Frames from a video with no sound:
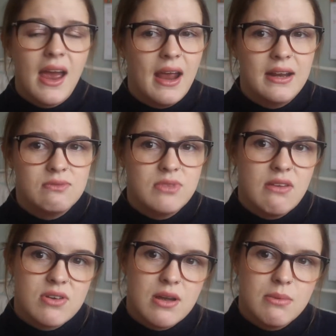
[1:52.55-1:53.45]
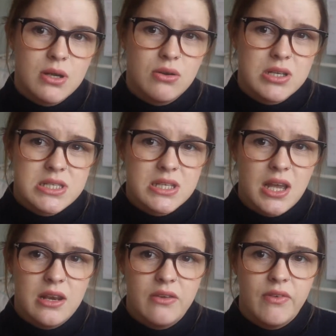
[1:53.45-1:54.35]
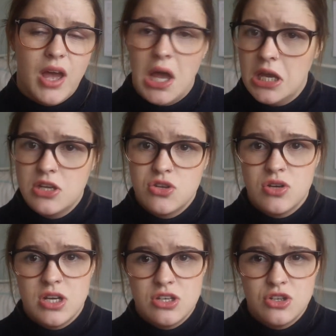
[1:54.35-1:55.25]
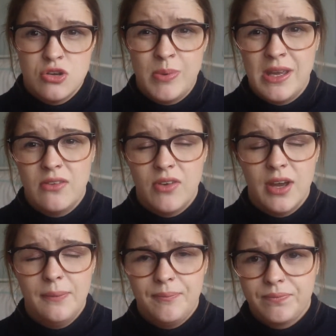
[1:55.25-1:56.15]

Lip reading: And I've never come across kind of a high street dupe either.